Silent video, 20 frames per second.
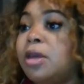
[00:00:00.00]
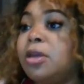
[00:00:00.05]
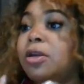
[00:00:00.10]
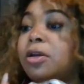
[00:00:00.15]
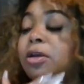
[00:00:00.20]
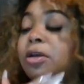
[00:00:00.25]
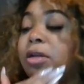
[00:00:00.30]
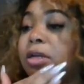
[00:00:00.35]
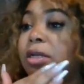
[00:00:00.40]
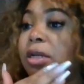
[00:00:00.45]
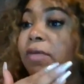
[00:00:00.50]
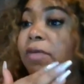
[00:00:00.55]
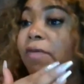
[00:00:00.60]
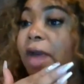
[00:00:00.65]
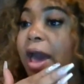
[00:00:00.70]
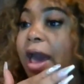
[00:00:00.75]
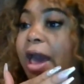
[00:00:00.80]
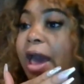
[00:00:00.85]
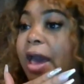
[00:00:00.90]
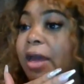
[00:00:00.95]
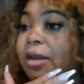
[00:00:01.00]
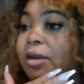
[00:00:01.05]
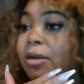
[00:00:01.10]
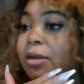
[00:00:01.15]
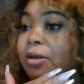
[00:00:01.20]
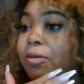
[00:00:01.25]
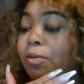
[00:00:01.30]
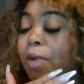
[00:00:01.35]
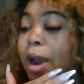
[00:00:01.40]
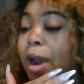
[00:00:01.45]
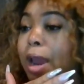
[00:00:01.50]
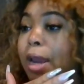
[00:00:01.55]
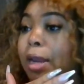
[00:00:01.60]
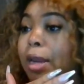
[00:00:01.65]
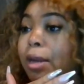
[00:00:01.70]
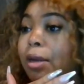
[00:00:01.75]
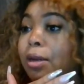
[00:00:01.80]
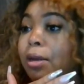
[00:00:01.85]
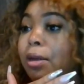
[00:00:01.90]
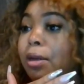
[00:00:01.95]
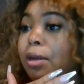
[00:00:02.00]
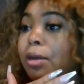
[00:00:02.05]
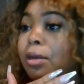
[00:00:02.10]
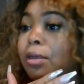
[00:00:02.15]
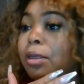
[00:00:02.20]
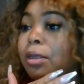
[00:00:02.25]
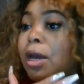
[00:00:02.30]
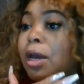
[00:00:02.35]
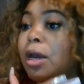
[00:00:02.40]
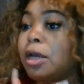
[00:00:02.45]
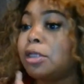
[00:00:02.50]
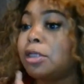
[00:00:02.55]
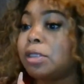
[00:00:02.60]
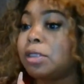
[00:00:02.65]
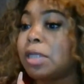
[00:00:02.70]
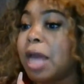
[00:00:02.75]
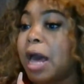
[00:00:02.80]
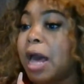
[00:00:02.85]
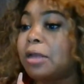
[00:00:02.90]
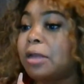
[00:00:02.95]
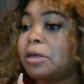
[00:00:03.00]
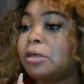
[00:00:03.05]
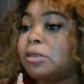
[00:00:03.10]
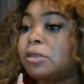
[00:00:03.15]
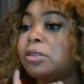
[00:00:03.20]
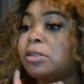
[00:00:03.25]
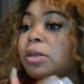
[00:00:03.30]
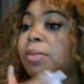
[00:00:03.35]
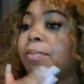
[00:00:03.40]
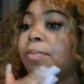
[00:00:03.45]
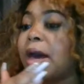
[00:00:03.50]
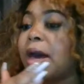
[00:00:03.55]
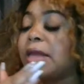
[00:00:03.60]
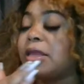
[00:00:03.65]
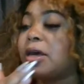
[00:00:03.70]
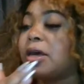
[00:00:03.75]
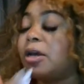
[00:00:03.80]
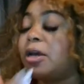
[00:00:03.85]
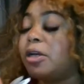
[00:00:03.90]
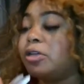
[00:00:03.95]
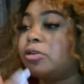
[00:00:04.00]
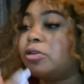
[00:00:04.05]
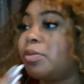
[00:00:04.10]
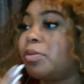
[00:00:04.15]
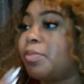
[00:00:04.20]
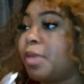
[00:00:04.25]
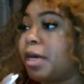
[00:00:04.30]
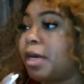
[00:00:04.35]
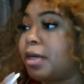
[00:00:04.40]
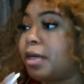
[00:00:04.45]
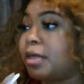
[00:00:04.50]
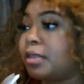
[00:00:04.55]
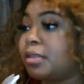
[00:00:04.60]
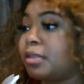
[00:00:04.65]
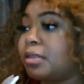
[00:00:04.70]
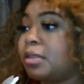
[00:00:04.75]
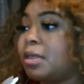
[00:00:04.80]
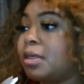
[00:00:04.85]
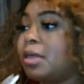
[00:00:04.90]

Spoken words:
You're going to divide, right, the $100 by the 100 mugs.